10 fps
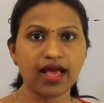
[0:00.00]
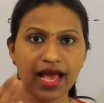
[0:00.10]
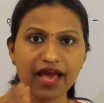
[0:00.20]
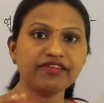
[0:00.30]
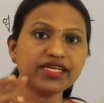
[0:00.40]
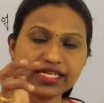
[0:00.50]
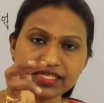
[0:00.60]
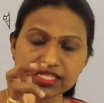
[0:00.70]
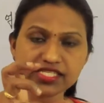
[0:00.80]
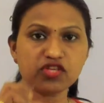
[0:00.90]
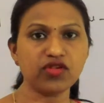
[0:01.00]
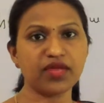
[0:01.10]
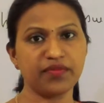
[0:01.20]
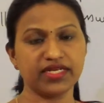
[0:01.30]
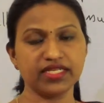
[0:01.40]
having
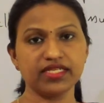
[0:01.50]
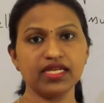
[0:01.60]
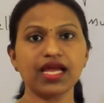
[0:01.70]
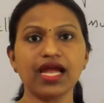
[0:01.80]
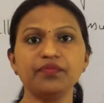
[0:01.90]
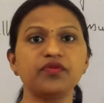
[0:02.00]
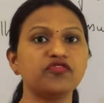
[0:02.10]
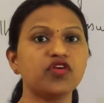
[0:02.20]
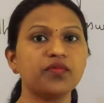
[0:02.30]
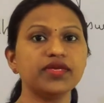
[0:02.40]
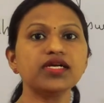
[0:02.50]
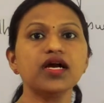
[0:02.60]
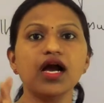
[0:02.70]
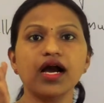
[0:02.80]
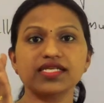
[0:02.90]
intercellular material and performing
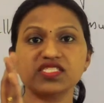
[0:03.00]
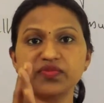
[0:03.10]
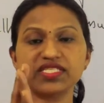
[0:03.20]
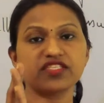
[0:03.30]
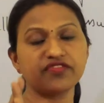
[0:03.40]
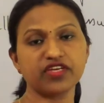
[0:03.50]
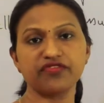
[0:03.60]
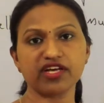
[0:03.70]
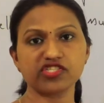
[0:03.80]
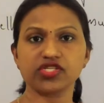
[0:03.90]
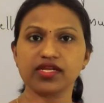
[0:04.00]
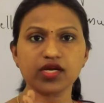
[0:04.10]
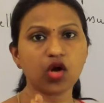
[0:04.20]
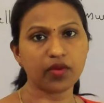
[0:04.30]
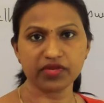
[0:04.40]
a specific function or
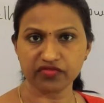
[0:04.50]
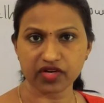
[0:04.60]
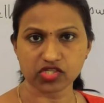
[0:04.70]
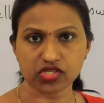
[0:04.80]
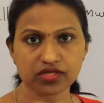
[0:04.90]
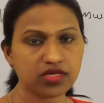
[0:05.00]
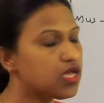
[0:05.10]
a common function.